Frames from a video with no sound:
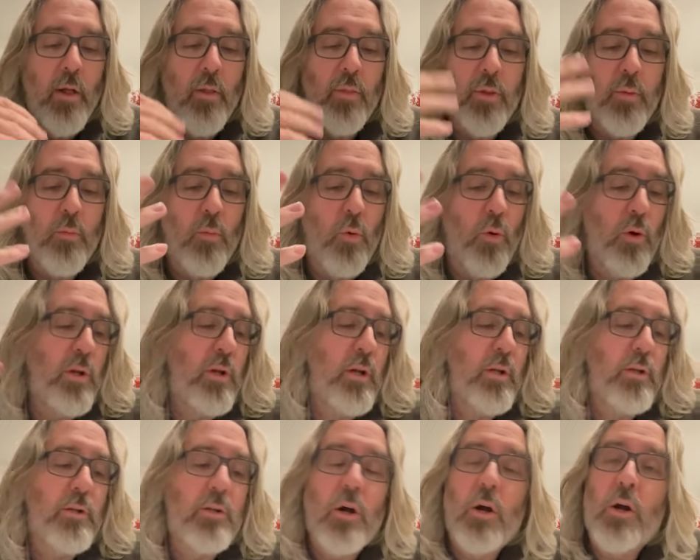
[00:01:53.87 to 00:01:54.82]
the more you
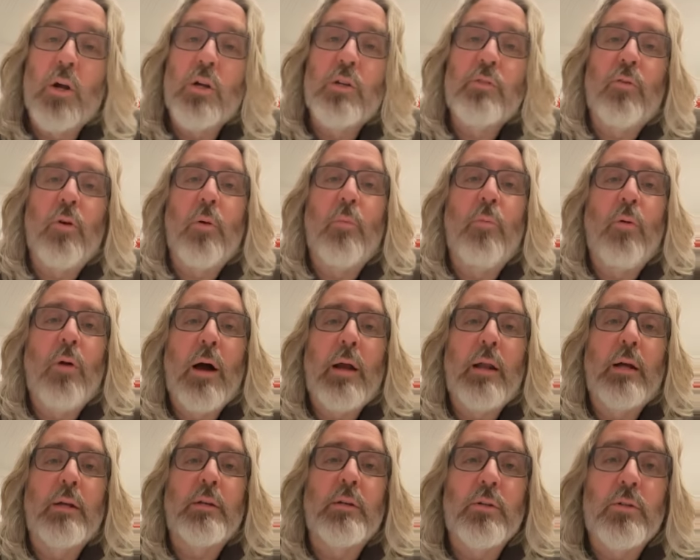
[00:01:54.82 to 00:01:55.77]
can charge for a
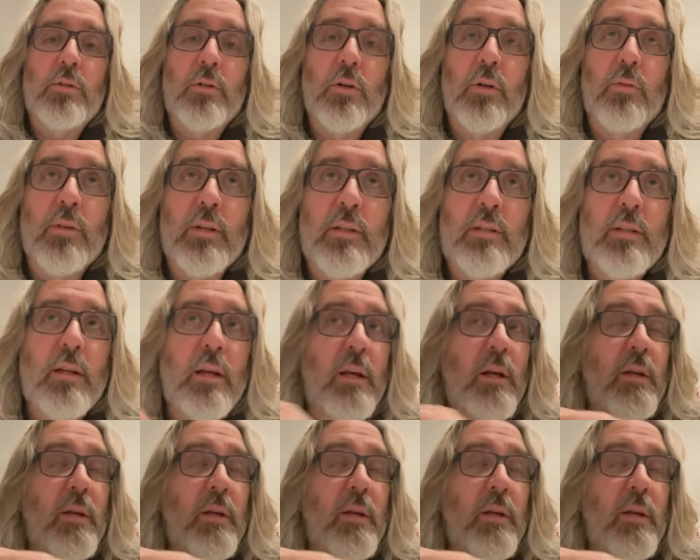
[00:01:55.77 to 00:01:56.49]
product or service.